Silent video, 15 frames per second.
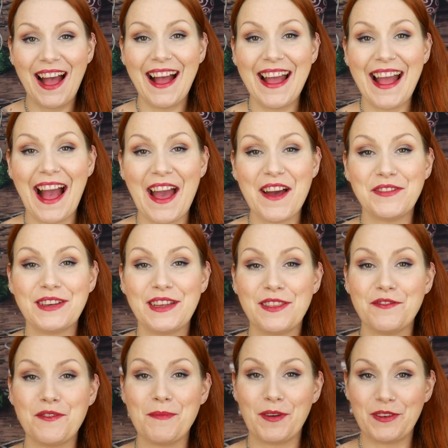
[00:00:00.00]
Hi, I have
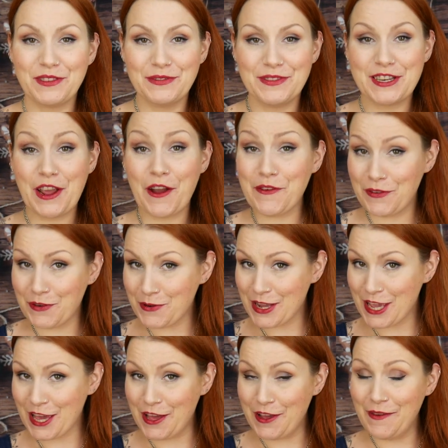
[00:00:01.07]
another unboxing video for
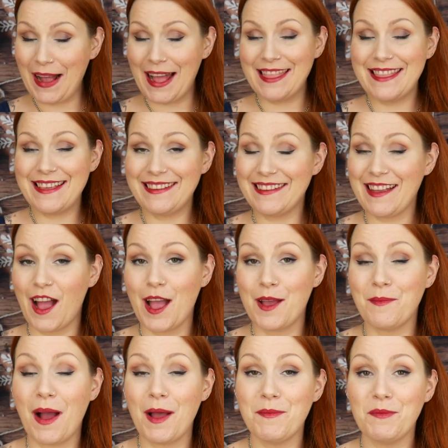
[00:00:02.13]
you, and this
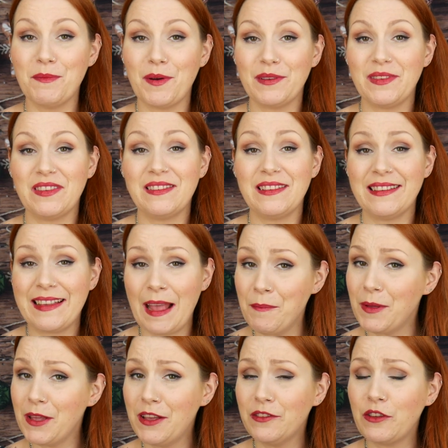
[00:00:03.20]
time I'm unboxing
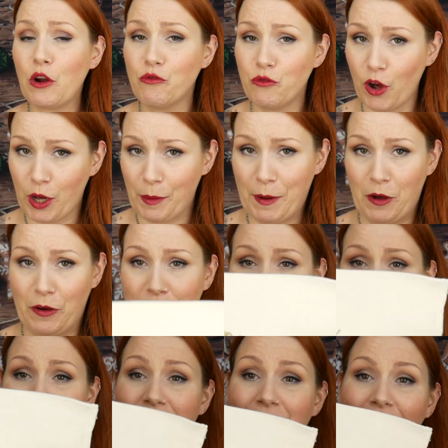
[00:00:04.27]
December's
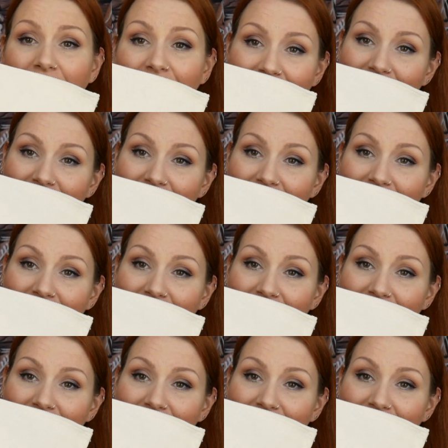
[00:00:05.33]
Roccabox.